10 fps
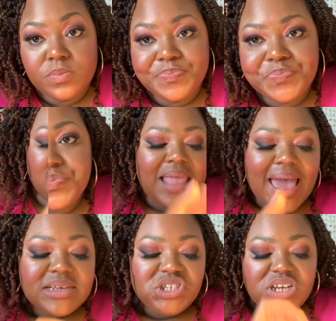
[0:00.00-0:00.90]
The
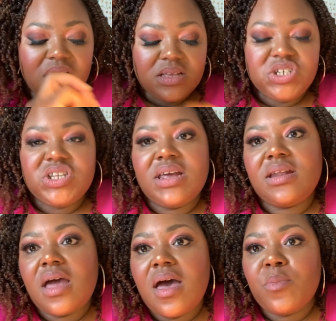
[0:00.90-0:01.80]
last challenge that
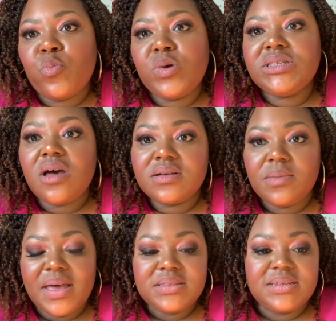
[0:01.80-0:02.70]
we talked
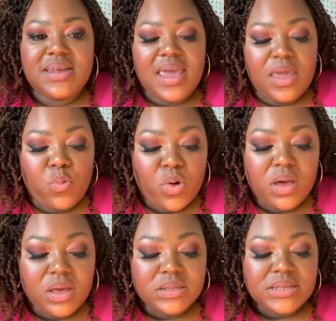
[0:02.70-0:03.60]
about today
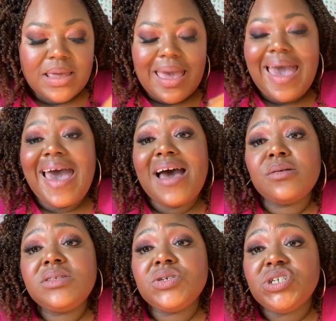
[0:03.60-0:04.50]
was how
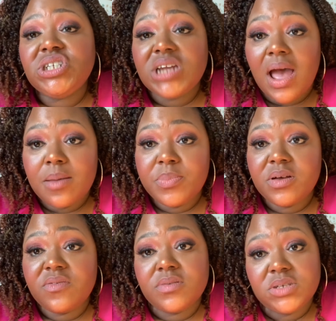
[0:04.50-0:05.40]
to shop
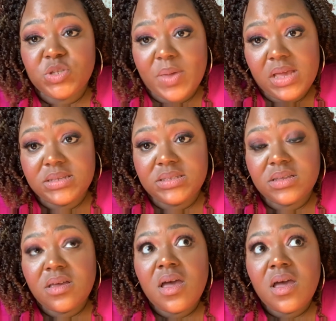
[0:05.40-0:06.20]
for the space.